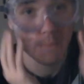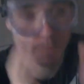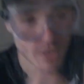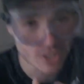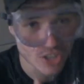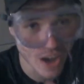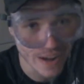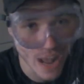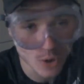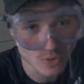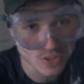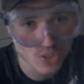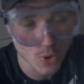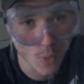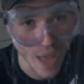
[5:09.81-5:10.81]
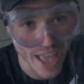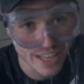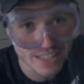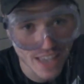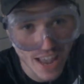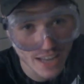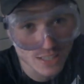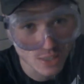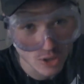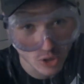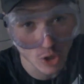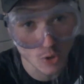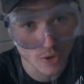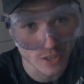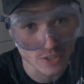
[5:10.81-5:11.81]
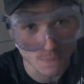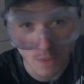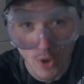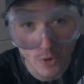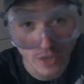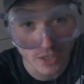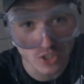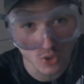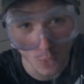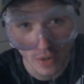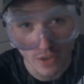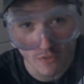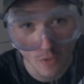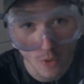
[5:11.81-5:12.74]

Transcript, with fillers: big shout out to XX Lucas Mucus 24